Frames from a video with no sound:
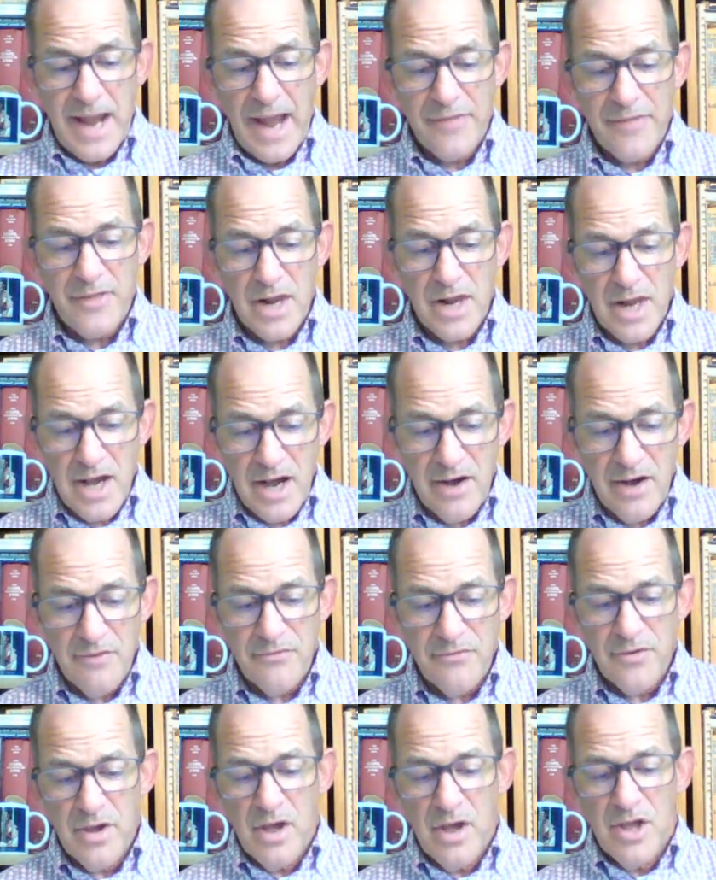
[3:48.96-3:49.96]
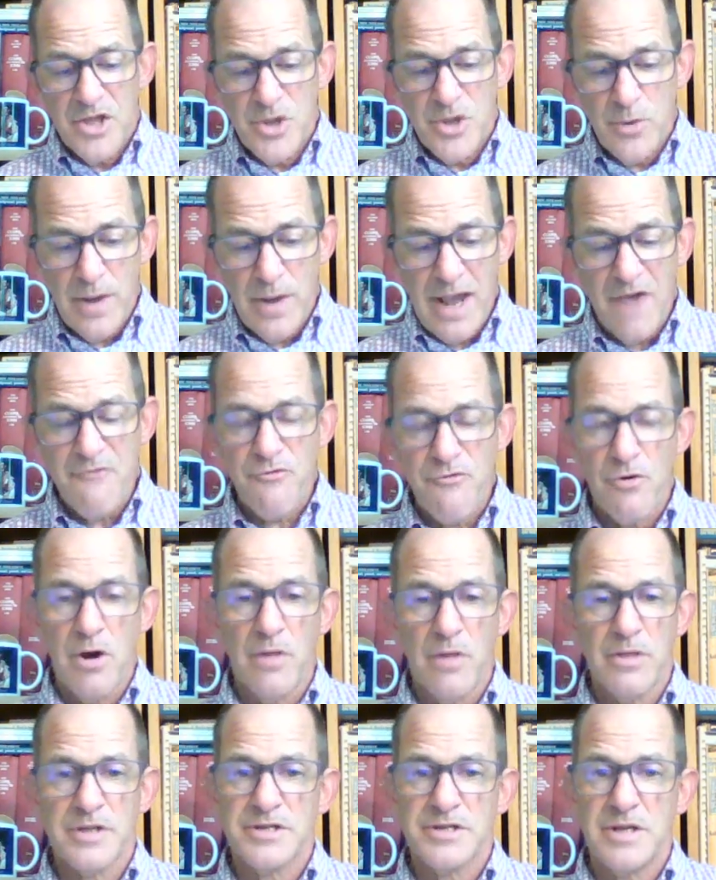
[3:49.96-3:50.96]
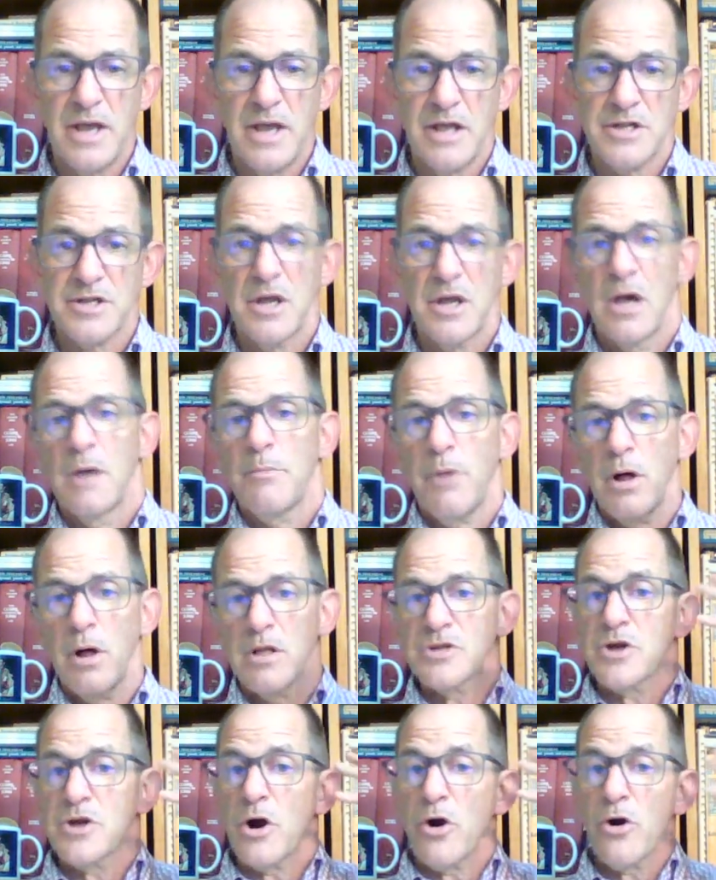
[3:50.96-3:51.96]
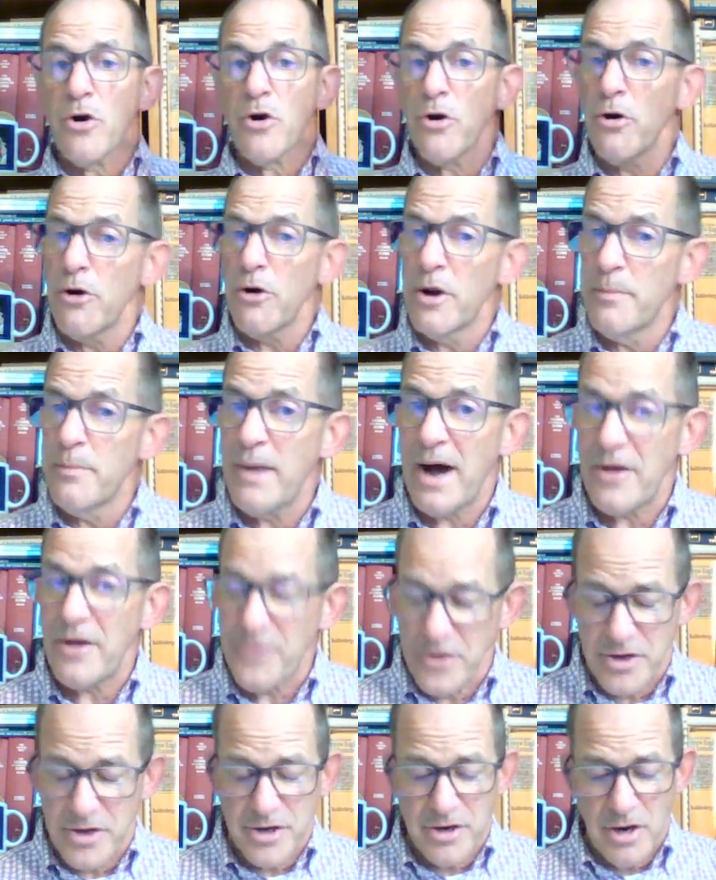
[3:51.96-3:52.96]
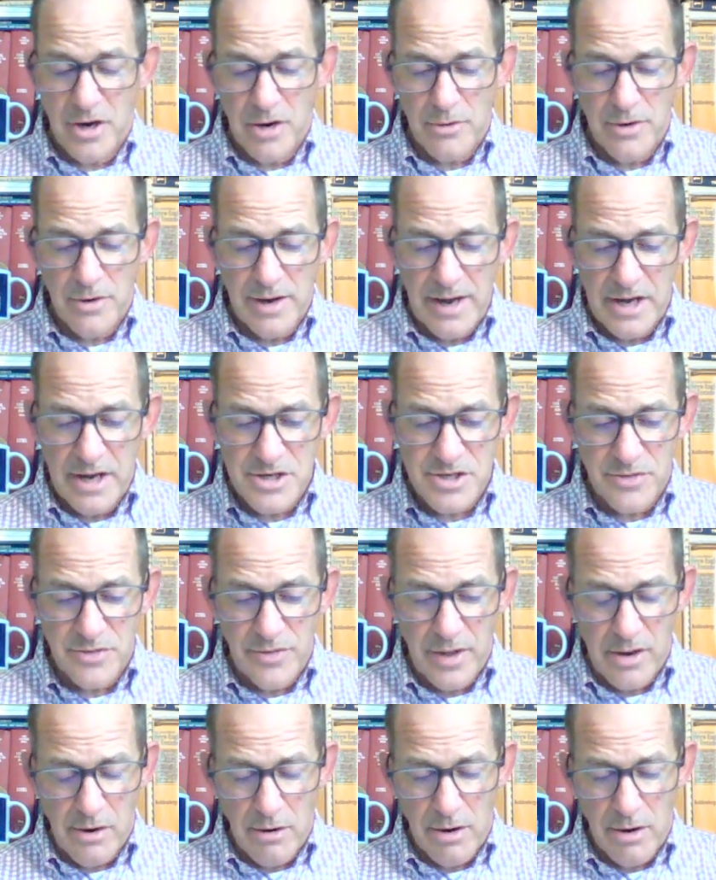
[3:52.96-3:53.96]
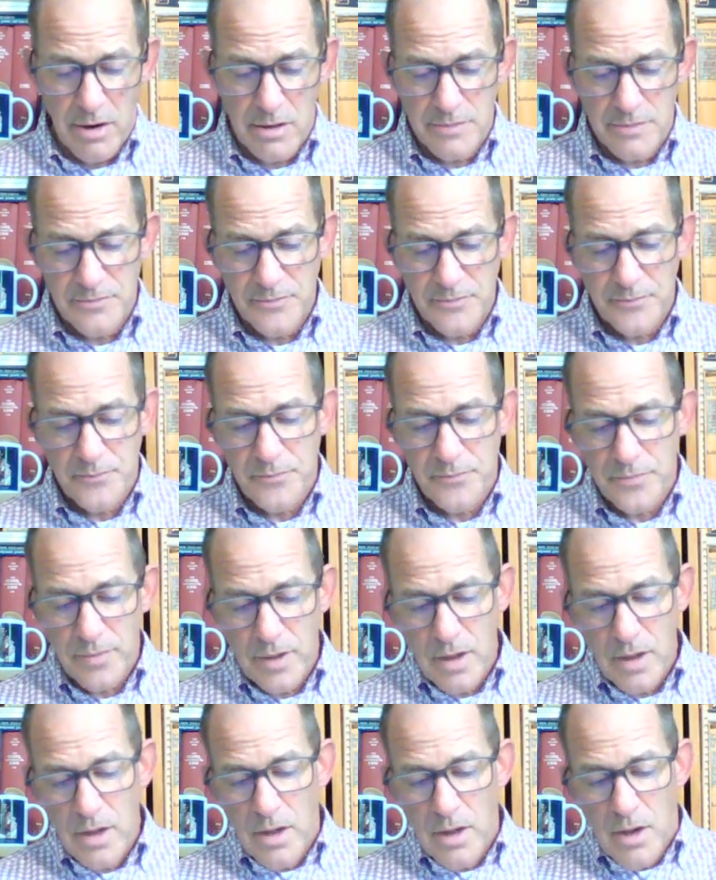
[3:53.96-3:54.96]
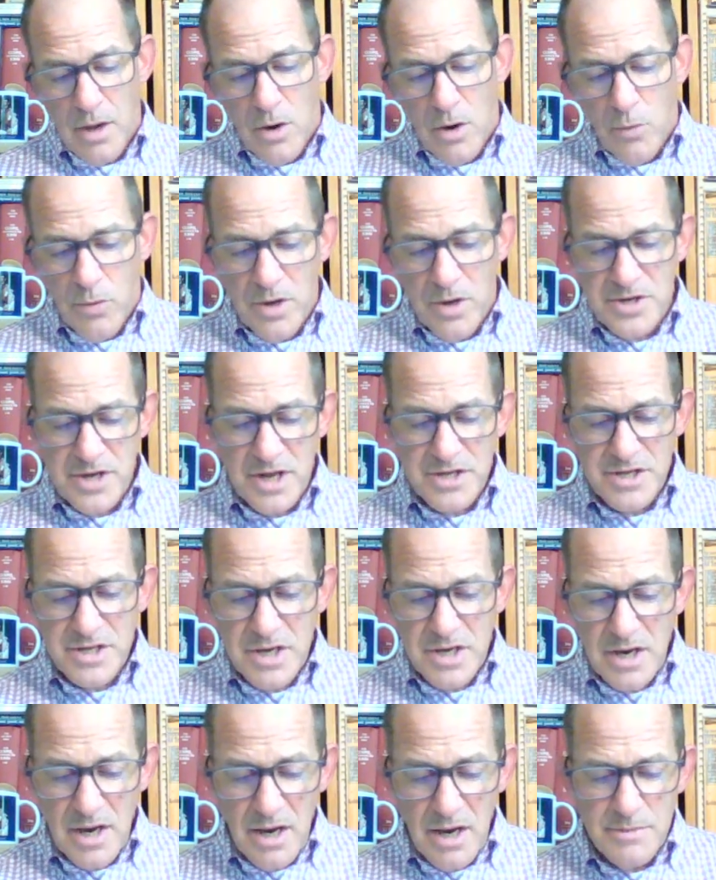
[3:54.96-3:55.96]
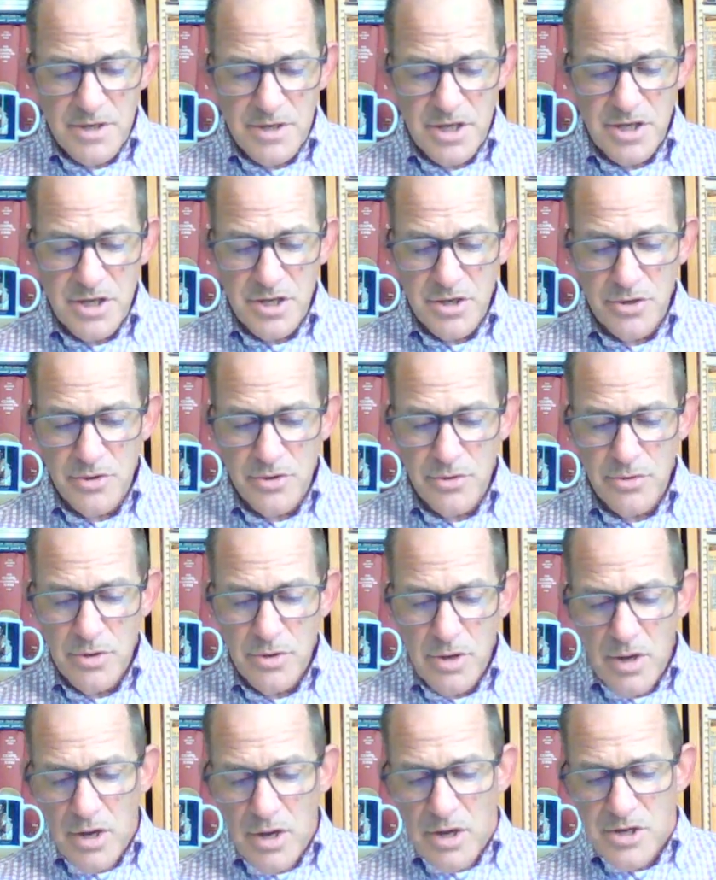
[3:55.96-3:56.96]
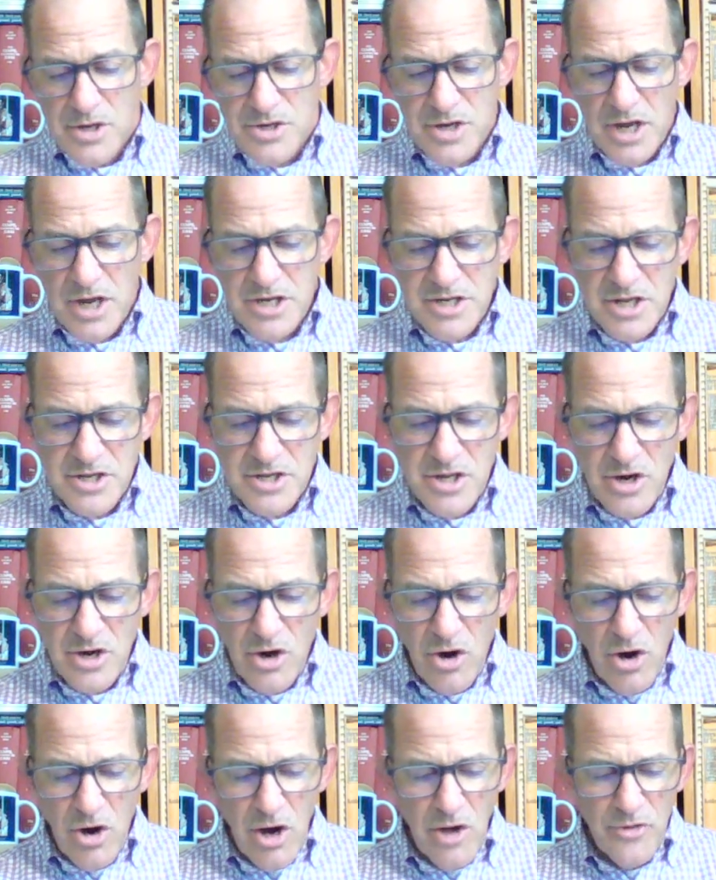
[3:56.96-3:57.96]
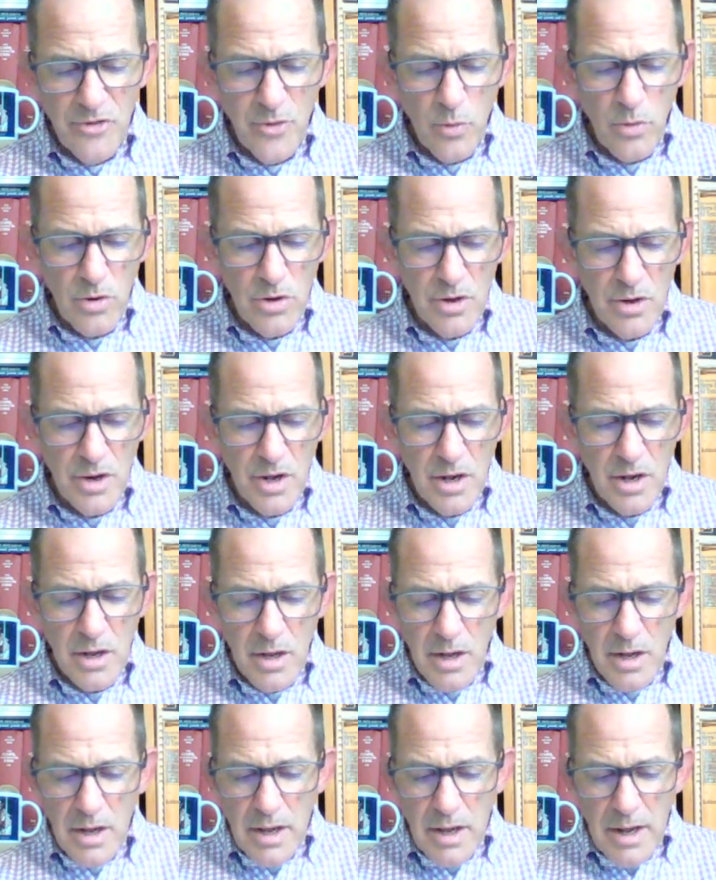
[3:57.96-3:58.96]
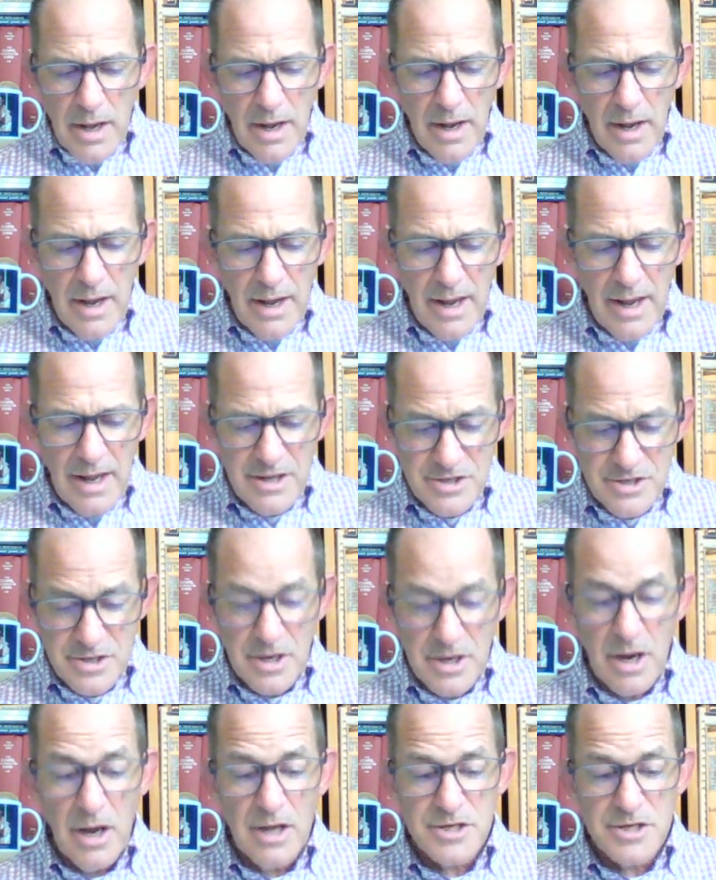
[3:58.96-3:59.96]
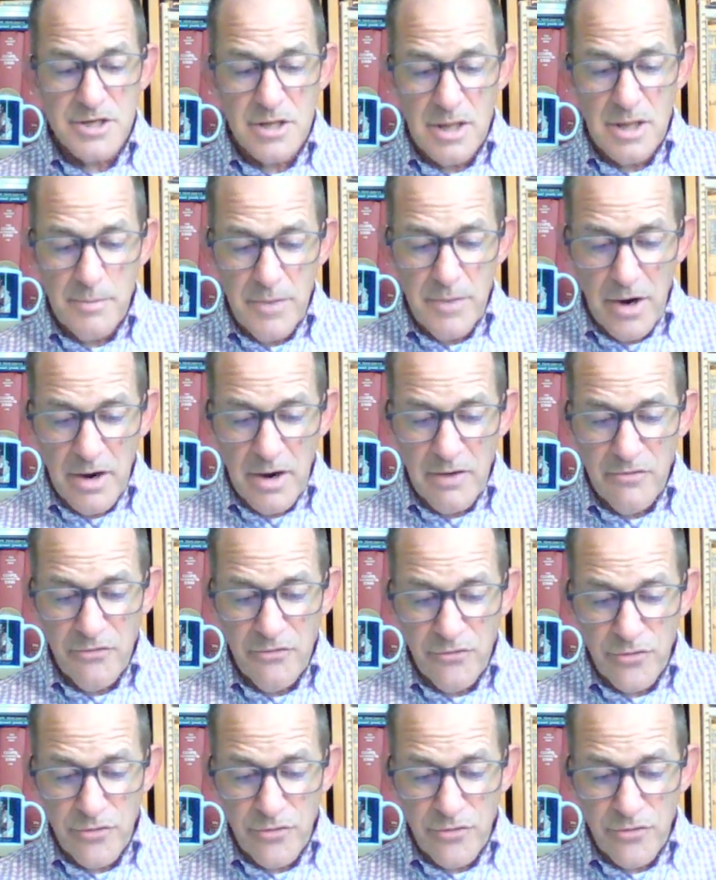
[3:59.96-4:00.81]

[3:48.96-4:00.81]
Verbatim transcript: and the love you have for all the saints. Paul has heard about the good congregation they are, which has come to you just as in all the world uh, is constantly bearing